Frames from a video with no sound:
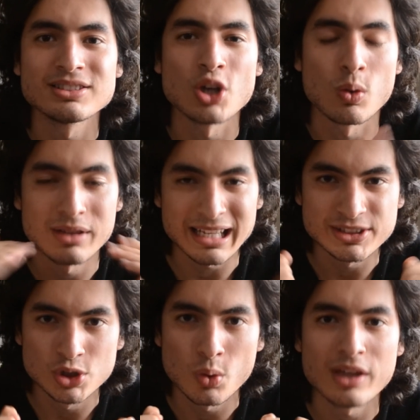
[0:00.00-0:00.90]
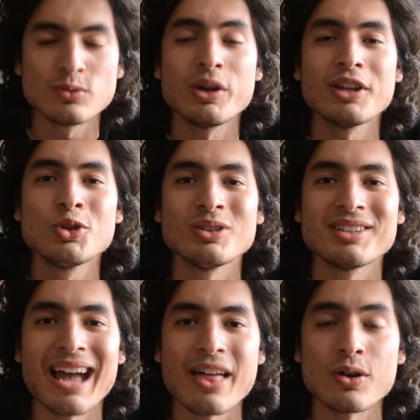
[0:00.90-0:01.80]
So let's do this, we can do it
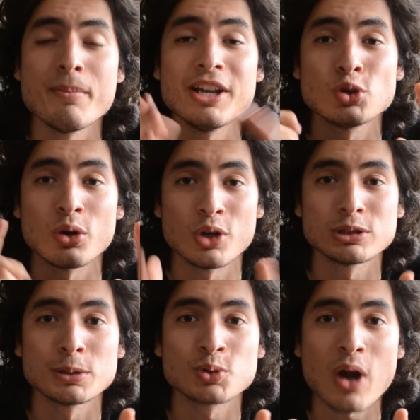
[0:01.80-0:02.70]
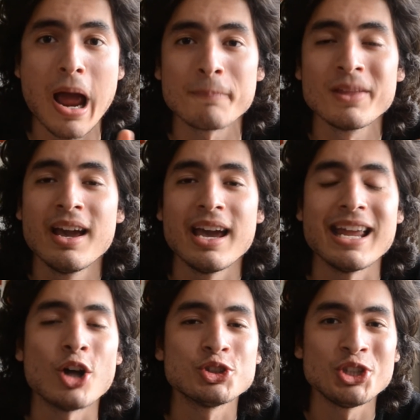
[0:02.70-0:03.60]
together. Make sure you're subscribed, and
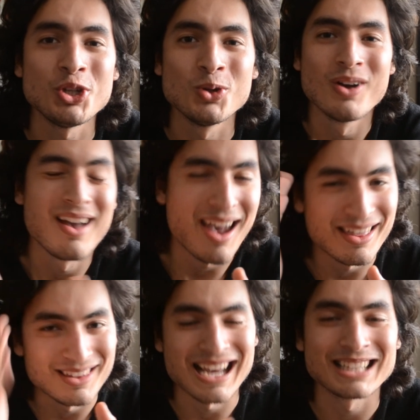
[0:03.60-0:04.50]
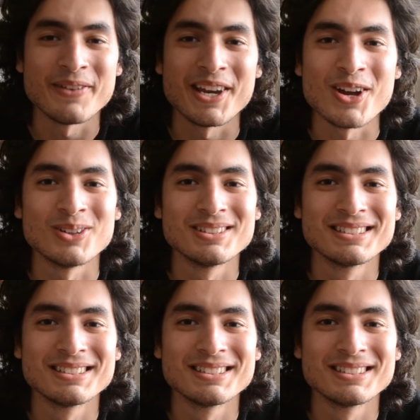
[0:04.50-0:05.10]
I'll see you in the next video.